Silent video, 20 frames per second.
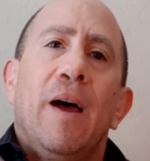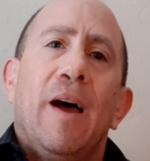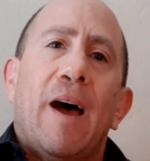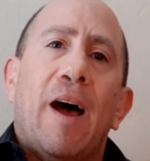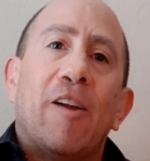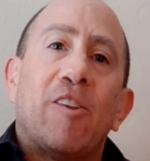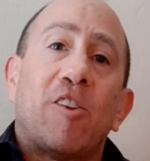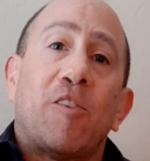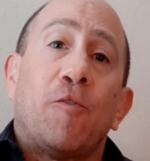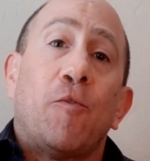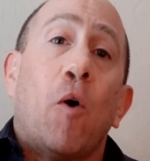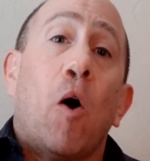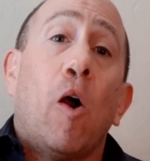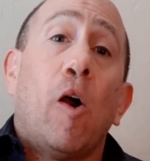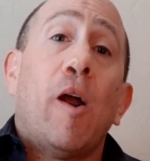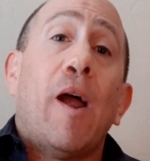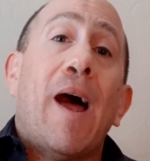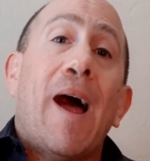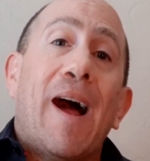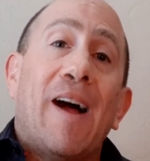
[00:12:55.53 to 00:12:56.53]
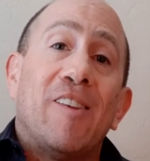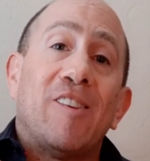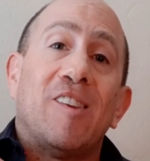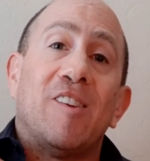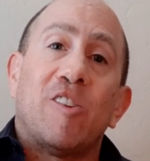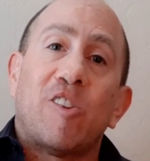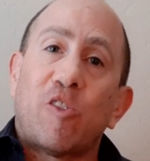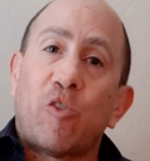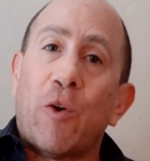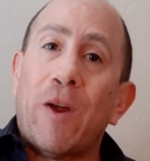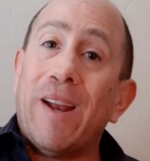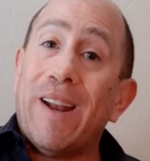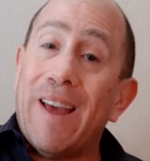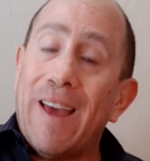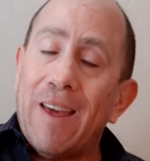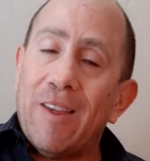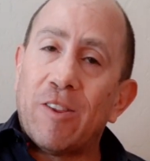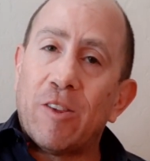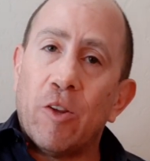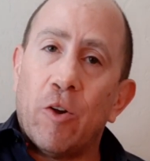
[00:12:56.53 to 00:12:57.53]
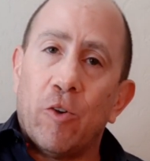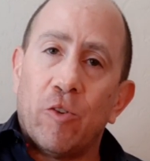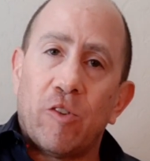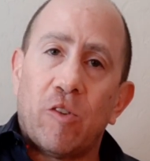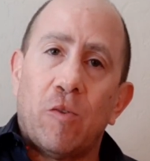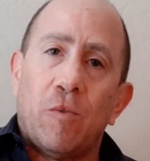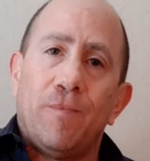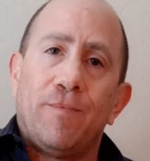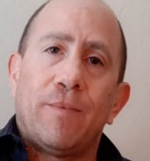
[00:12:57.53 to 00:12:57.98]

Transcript: As far as the straight eighth notes,